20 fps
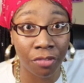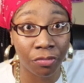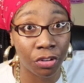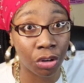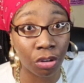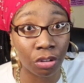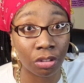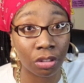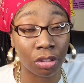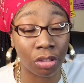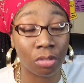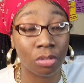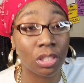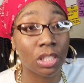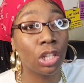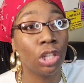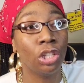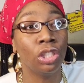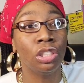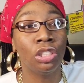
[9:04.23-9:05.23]
for girls
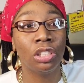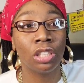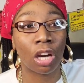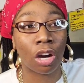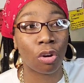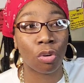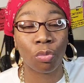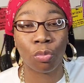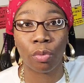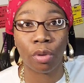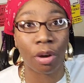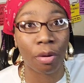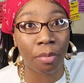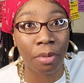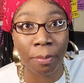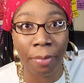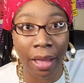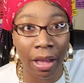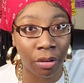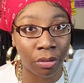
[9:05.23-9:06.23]
don't worry
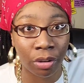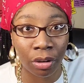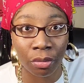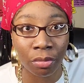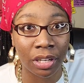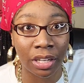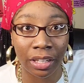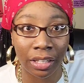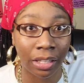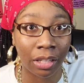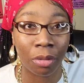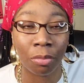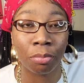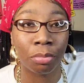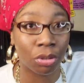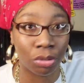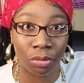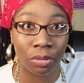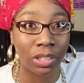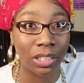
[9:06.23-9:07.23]
about no damn
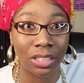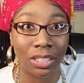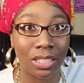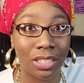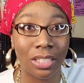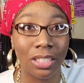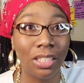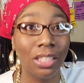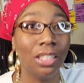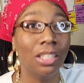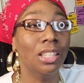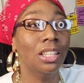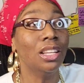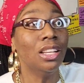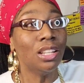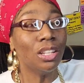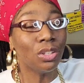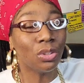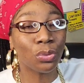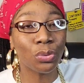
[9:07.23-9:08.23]
boys
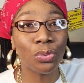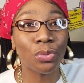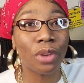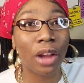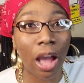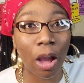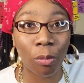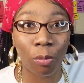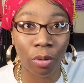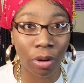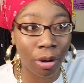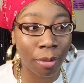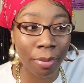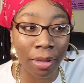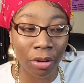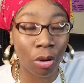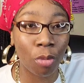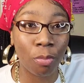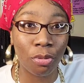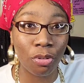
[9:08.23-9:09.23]
do not worry
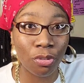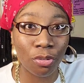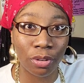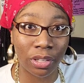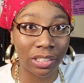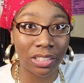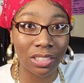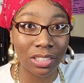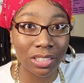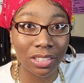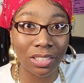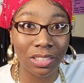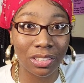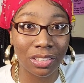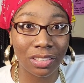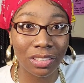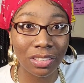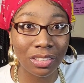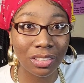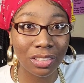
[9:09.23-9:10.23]
about no boys
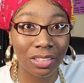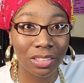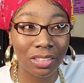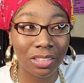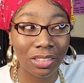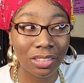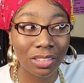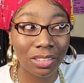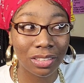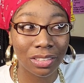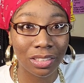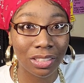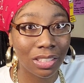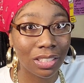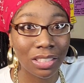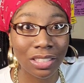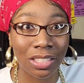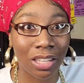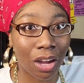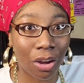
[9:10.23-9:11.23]

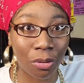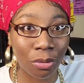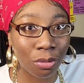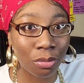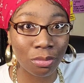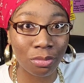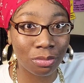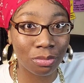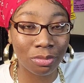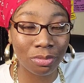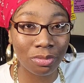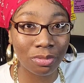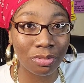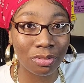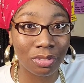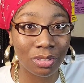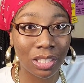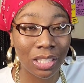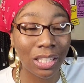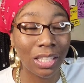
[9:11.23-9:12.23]
don't
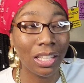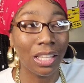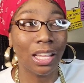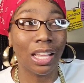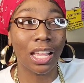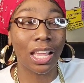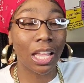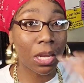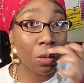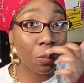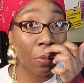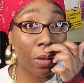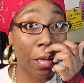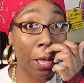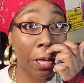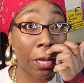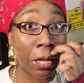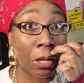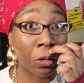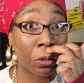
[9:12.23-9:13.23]
anywhere
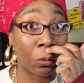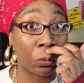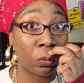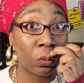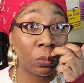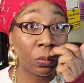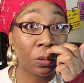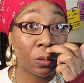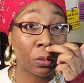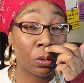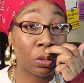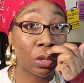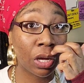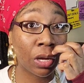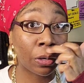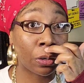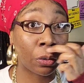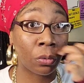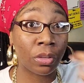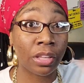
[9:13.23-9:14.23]
you go you
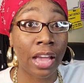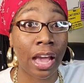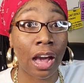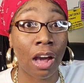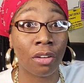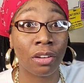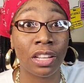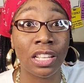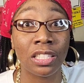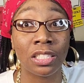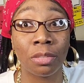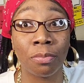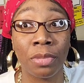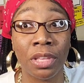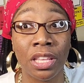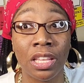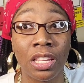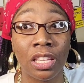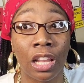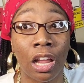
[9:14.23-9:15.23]
know, y'all need to
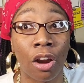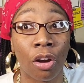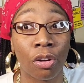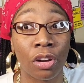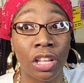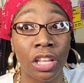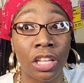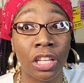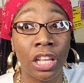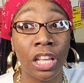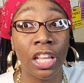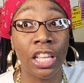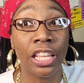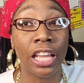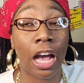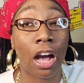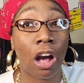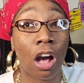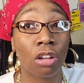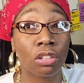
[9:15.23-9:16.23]
be learning.
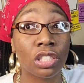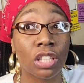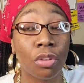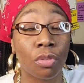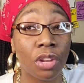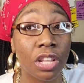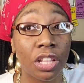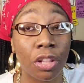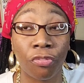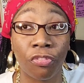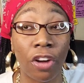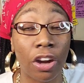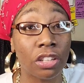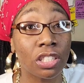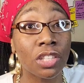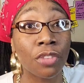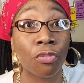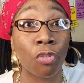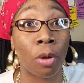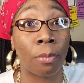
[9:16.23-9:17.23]
Y'all also need,
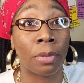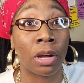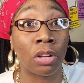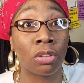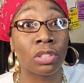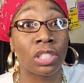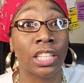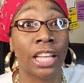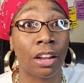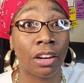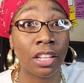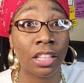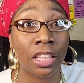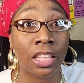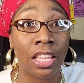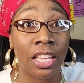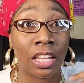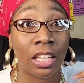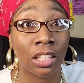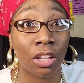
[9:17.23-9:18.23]
first and foremost, y'all need to
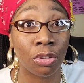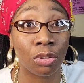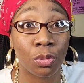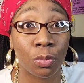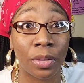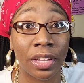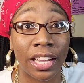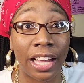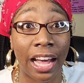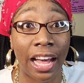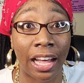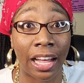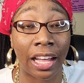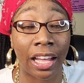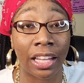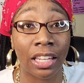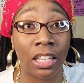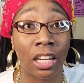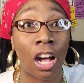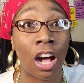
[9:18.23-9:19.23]
get close with God.
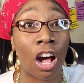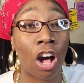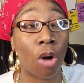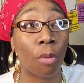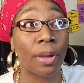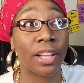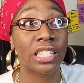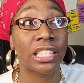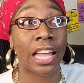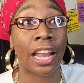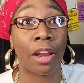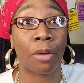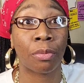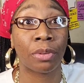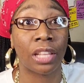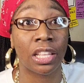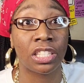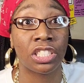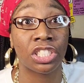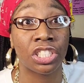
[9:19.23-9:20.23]
Always have a
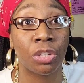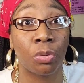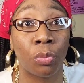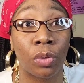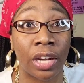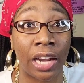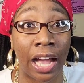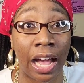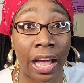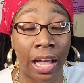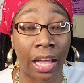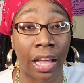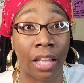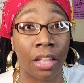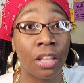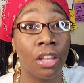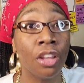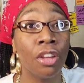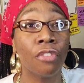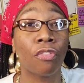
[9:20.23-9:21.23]
relationship with God.
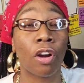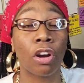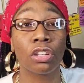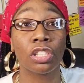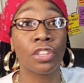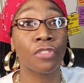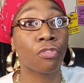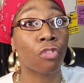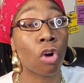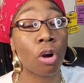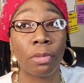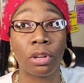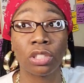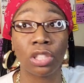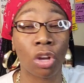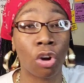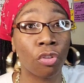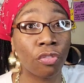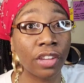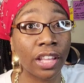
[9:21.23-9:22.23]
First and foremost,
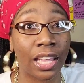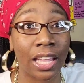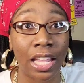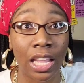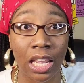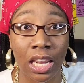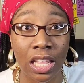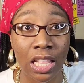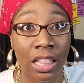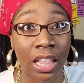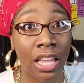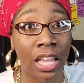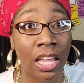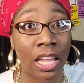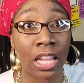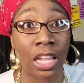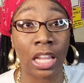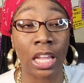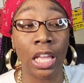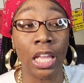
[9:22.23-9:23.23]
over
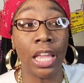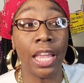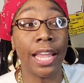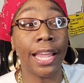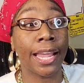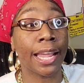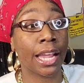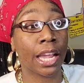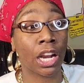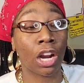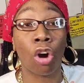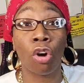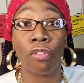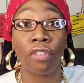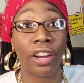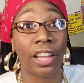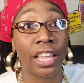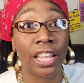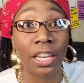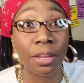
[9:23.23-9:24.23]
anything and
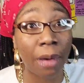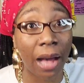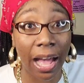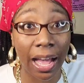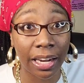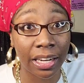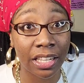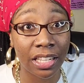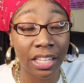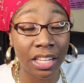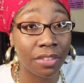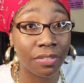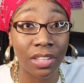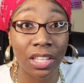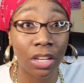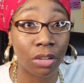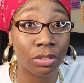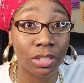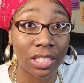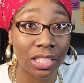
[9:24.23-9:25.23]
over anybody, even
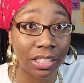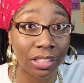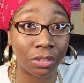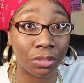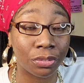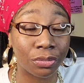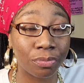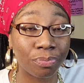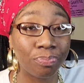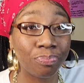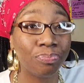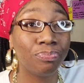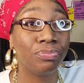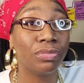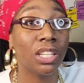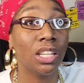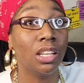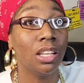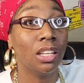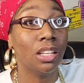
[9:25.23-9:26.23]
yourself.
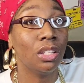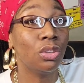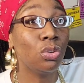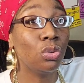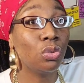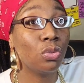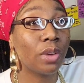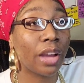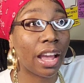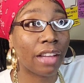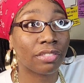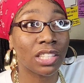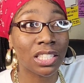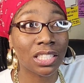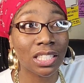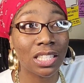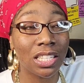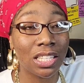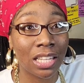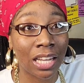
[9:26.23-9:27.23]
You have to
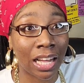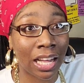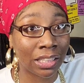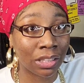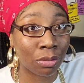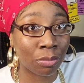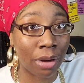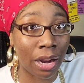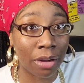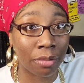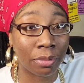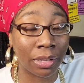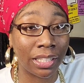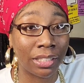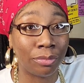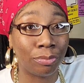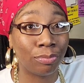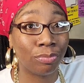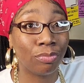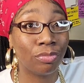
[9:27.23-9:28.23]
see God the right
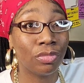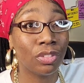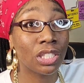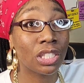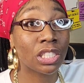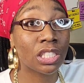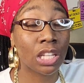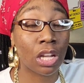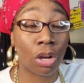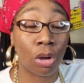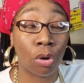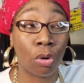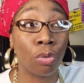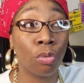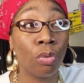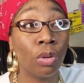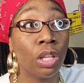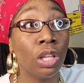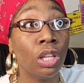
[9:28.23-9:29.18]
way. So